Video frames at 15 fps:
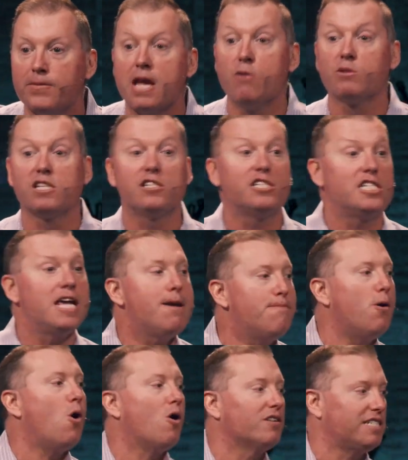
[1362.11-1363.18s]
It was a
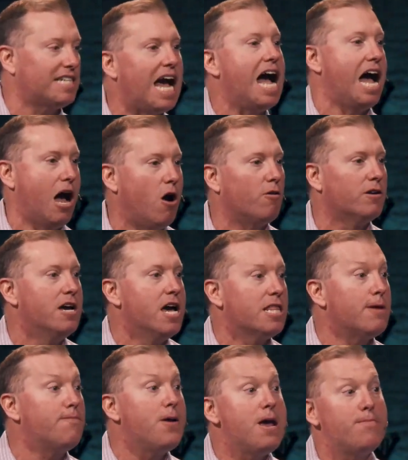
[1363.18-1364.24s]
seaport town
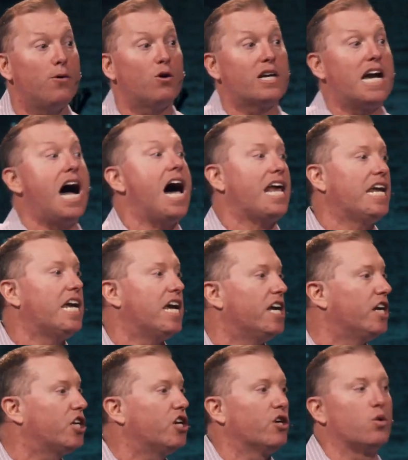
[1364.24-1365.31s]
that people got
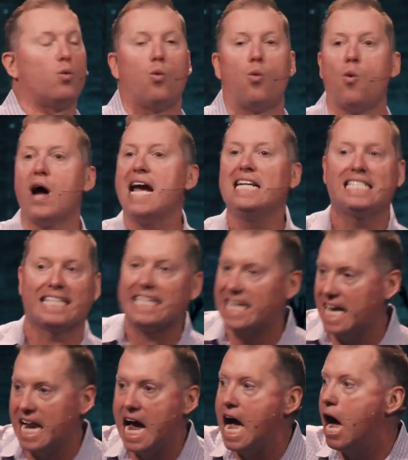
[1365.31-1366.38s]
in and couldn't wait to
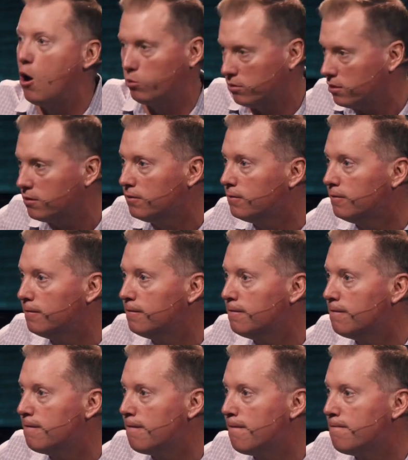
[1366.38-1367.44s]
get out.
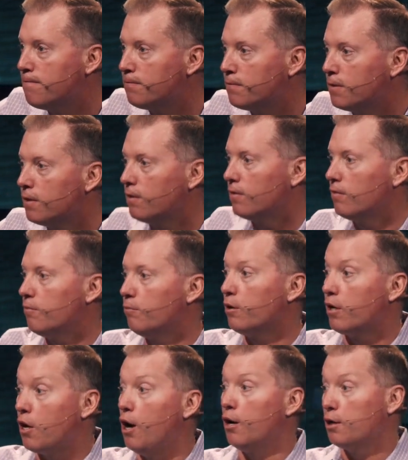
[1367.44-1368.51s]

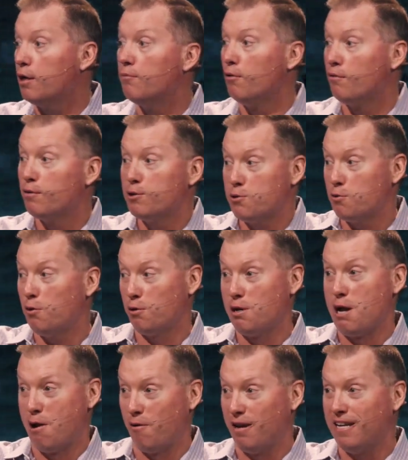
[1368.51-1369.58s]
But God can move
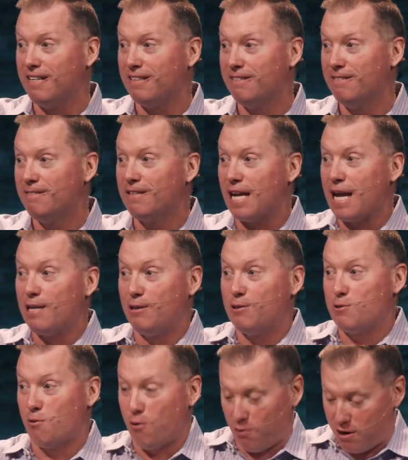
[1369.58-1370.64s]
extraordinary in
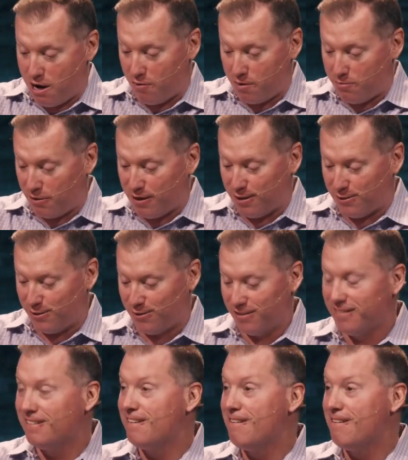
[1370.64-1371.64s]
this ordinary place.